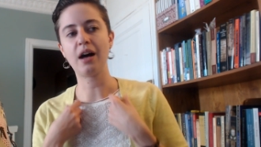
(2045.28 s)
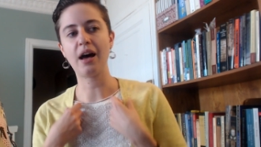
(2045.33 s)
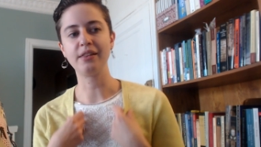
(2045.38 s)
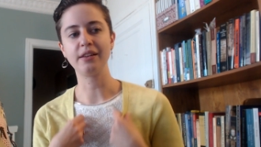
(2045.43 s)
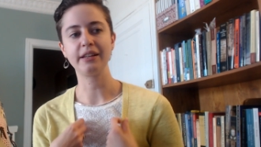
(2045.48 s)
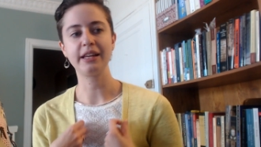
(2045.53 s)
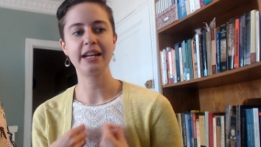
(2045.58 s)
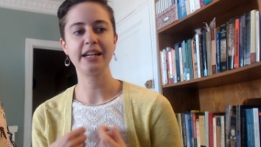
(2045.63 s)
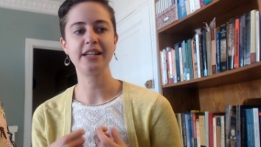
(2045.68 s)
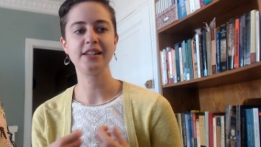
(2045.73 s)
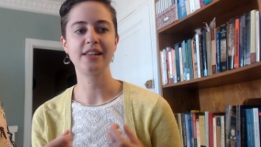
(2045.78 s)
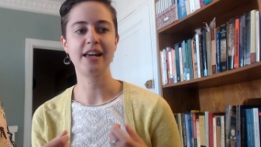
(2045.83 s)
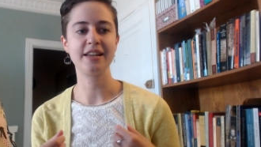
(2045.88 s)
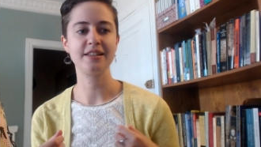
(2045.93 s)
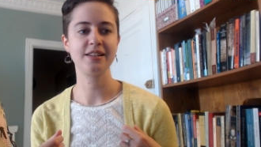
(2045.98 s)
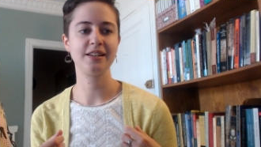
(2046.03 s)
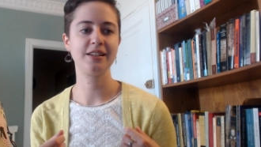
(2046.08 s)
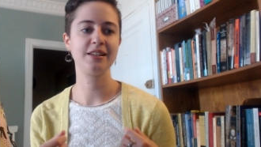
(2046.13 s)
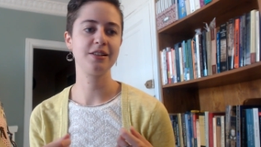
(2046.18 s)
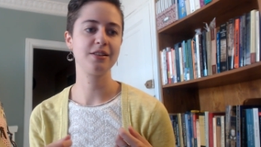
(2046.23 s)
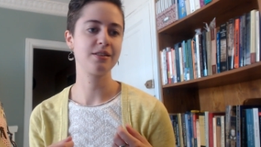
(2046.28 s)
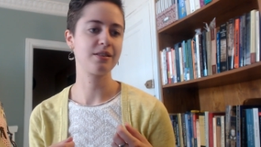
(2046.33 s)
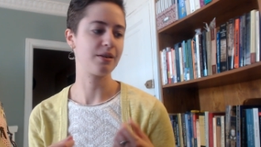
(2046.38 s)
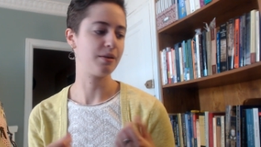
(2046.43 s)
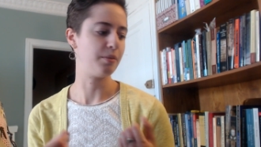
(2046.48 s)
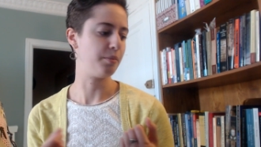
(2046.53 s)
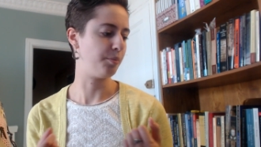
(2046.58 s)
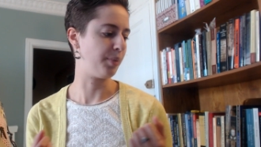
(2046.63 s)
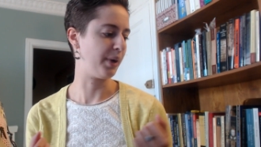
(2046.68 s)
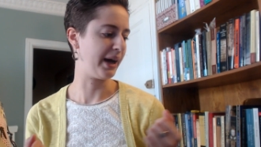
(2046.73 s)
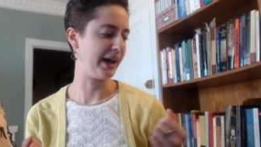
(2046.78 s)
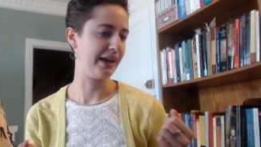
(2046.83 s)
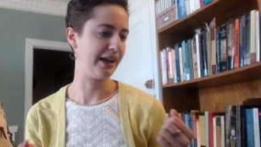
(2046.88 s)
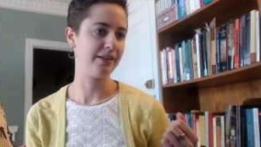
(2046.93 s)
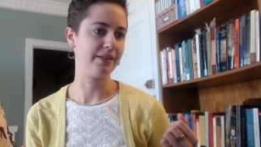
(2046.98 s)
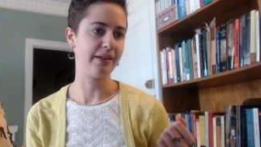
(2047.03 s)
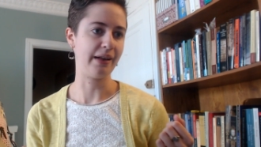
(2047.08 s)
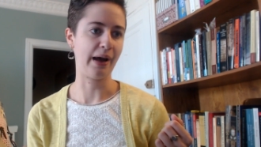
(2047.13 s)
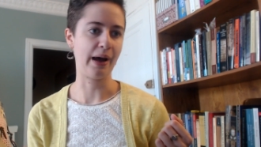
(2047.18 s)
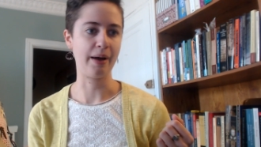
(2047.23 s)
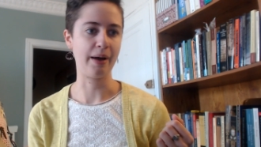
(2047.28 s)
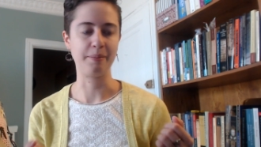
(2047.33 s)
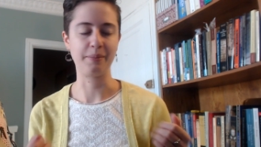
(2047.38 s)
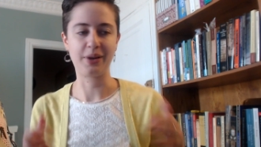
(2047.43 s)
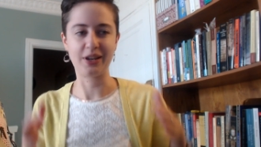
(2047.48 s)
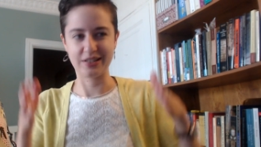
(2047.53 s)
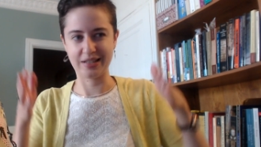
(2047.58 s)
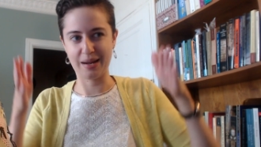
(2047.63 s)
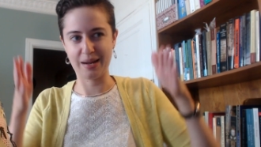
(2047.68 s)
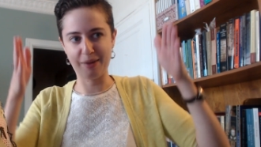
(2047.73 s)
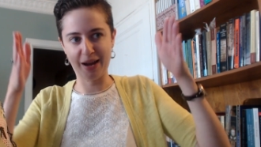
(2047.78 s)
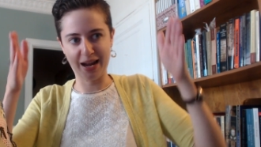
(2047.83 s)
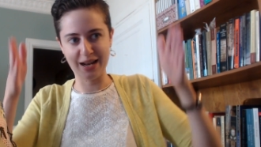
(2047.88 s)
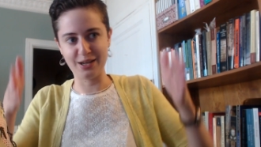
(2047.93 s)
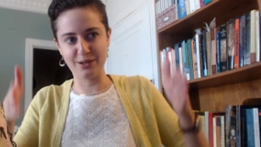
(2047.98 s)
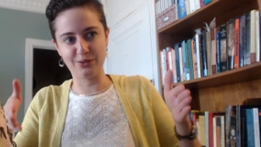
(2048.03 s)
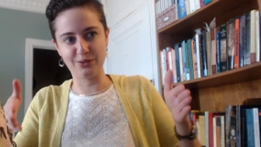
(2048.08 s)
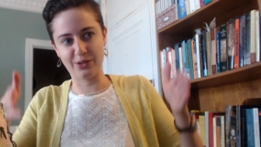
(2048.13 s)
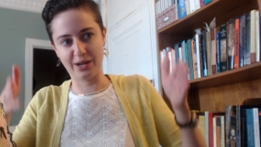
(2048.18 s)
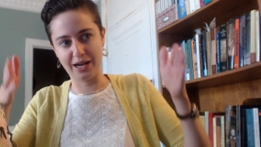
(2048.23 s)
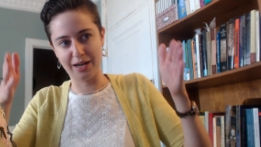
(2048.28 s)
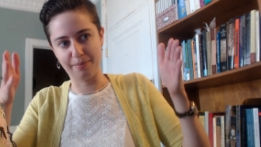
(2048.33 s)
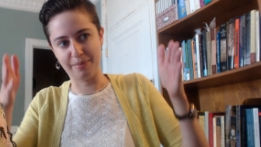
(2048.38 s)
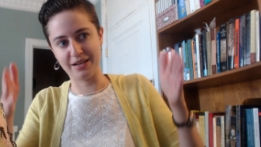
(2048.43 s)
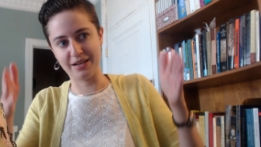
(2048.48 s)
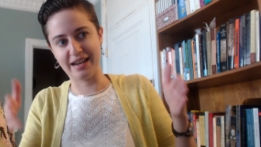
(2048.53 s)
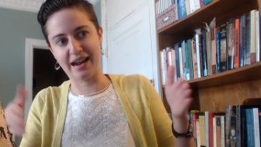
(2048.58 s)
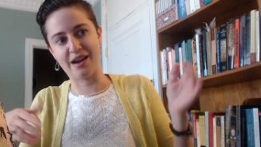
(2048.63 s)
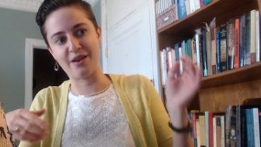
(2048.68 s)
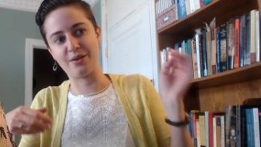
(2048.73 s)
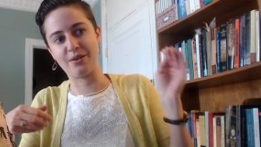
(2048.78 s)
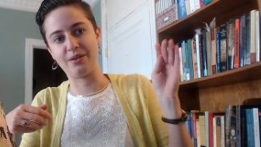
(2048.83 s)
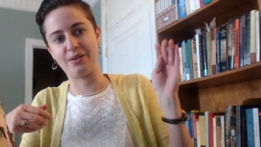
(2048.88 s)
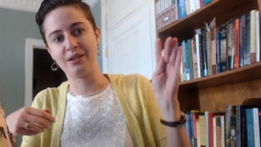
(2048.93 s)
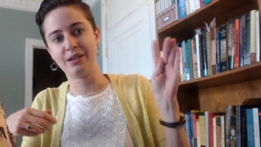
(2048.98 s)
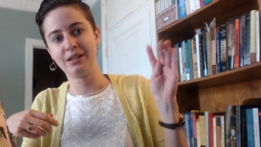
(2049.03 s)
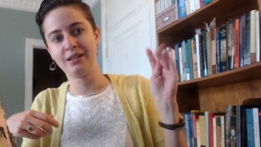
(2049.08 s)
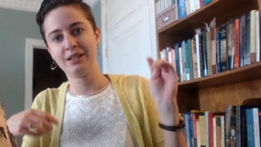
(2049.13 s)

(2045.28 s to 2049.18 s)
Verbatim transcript: on the lady sizes, but because um, I'm kind of straight up and down,